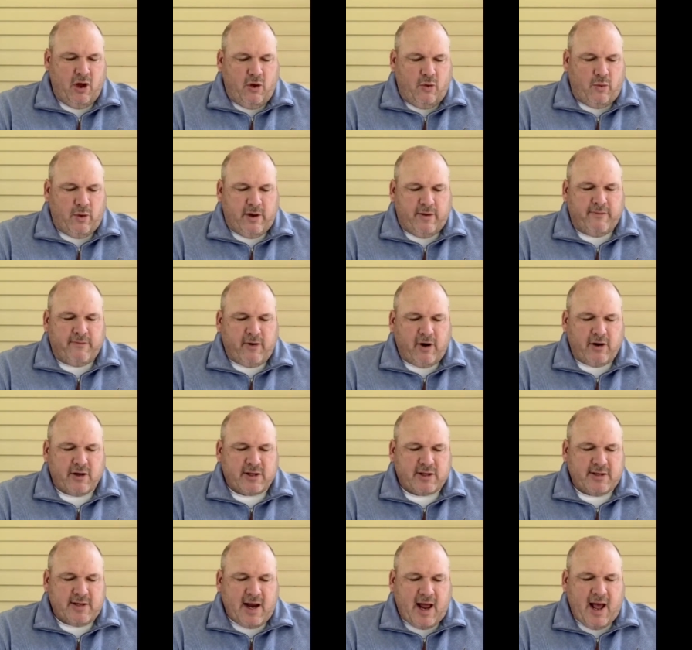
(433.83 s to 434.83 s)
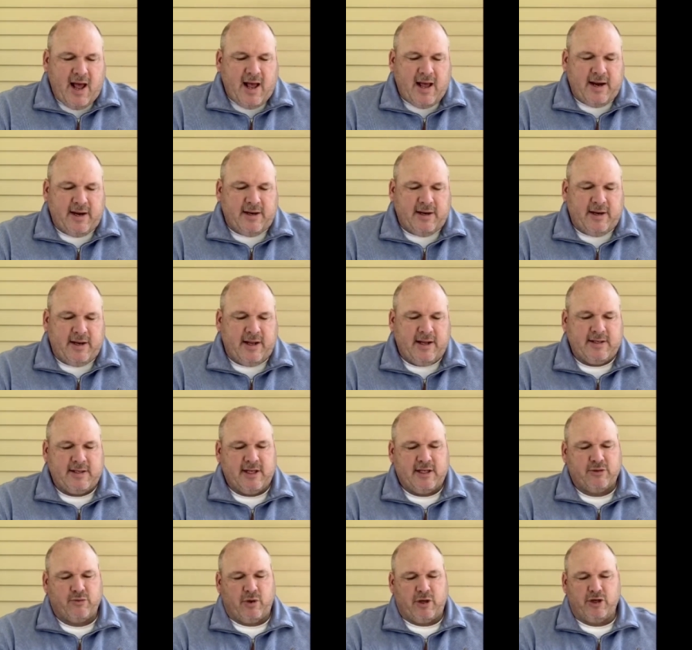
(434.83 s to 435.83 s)
Well, in verse 9, he
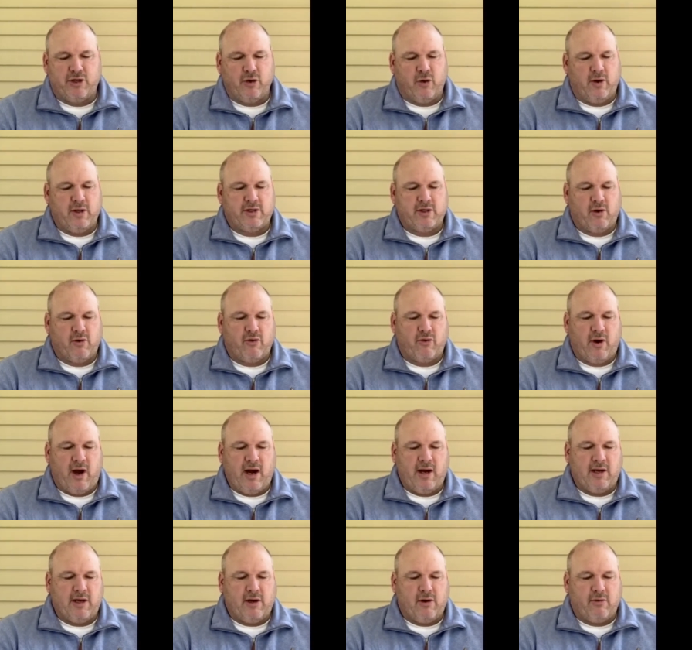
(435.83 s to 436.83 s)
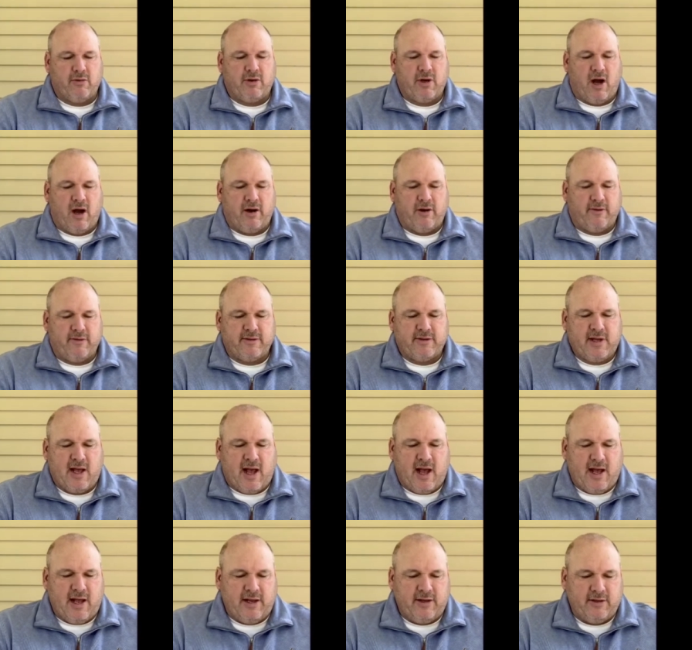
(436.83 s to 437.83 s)
says, Rejoice, O greatly, O daughter of
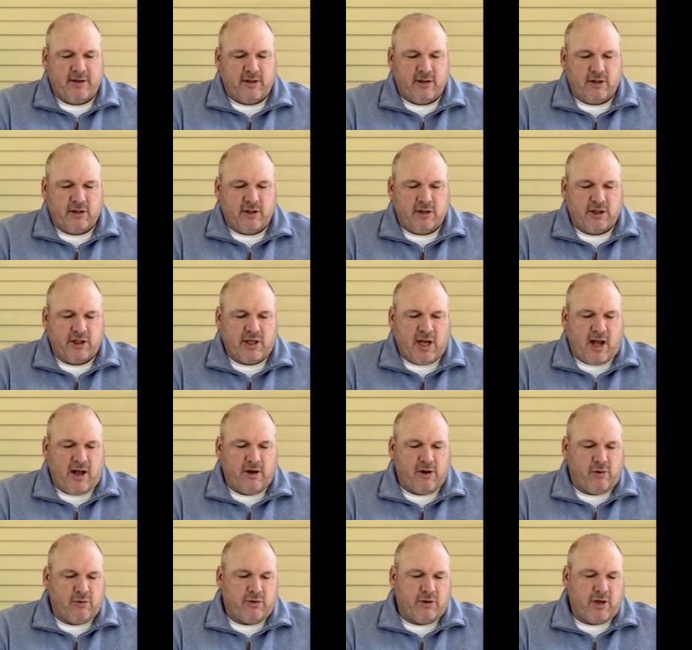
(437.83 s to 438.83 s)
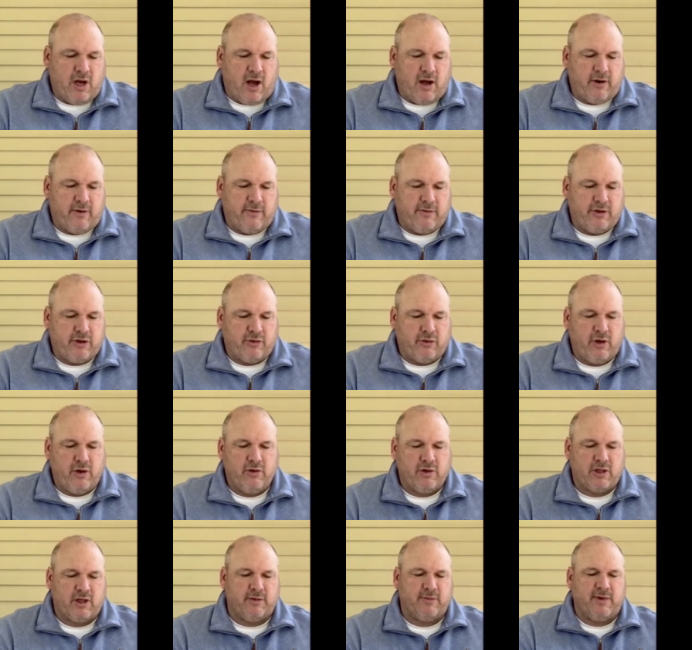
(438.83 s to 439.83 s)
Zion, shout, O daughter of
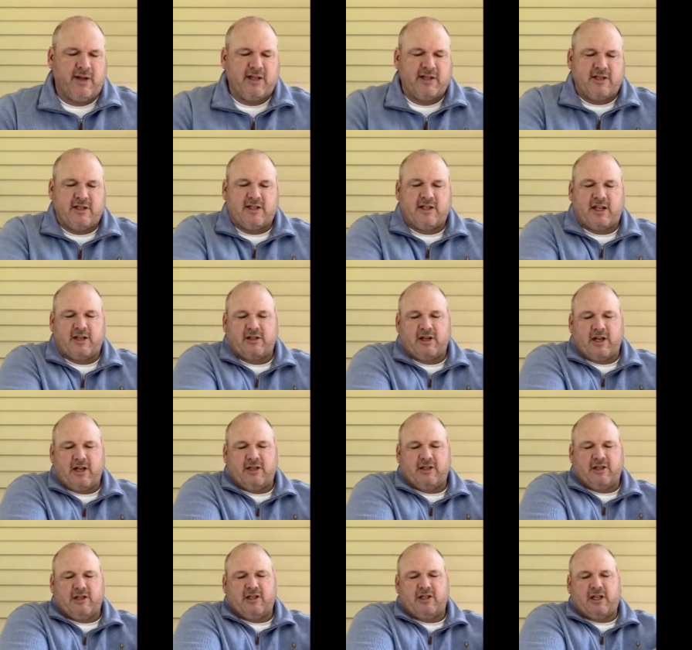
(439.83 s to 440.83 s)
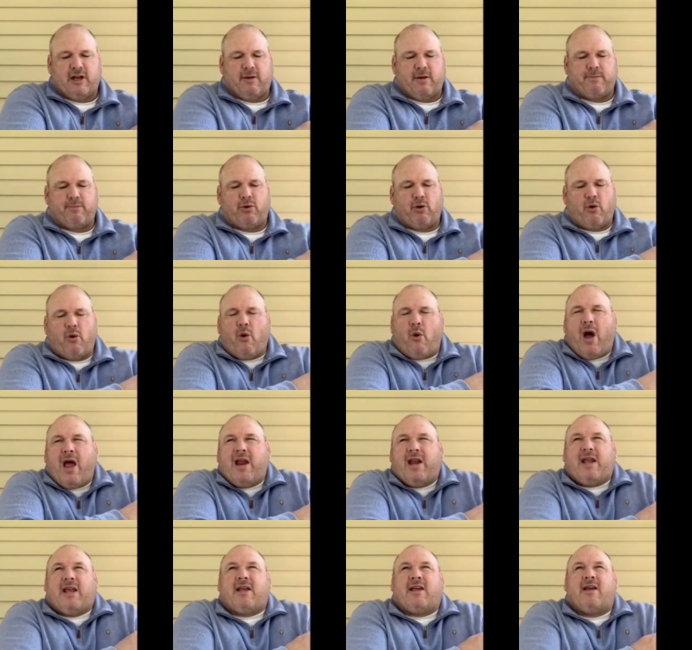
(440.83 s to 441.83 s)
Jerusalem. This is a, just a
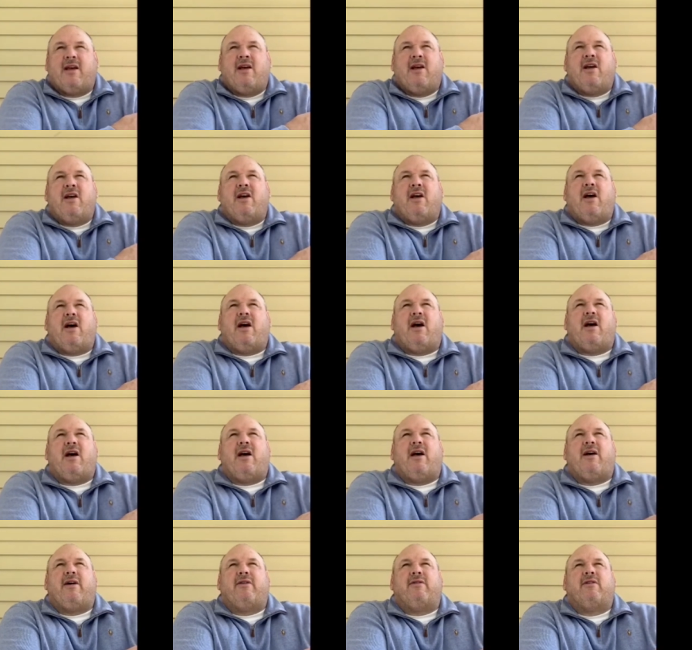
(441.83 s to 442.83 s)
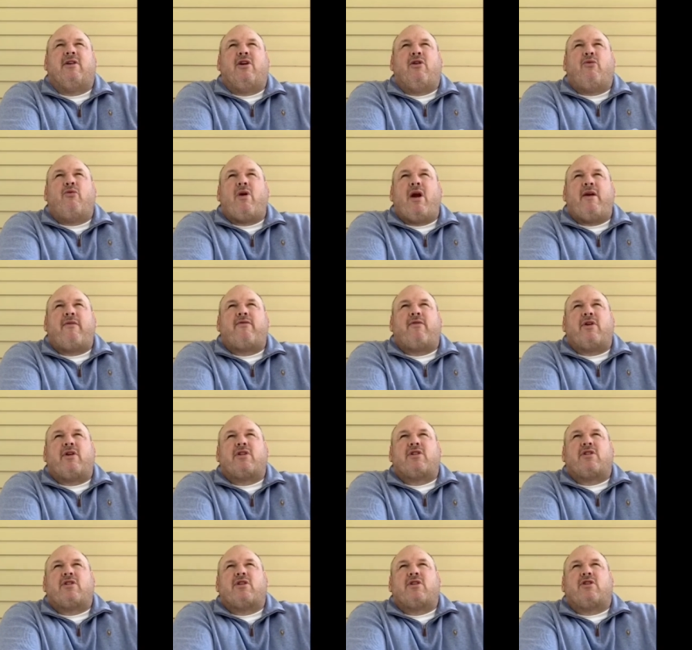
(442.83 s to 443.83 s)
poetic uh,
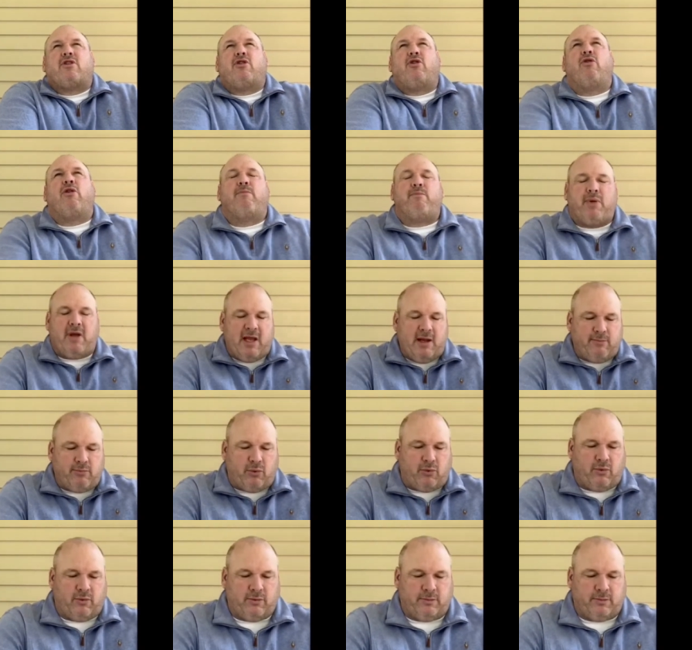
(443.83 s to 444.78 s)
reference to the people.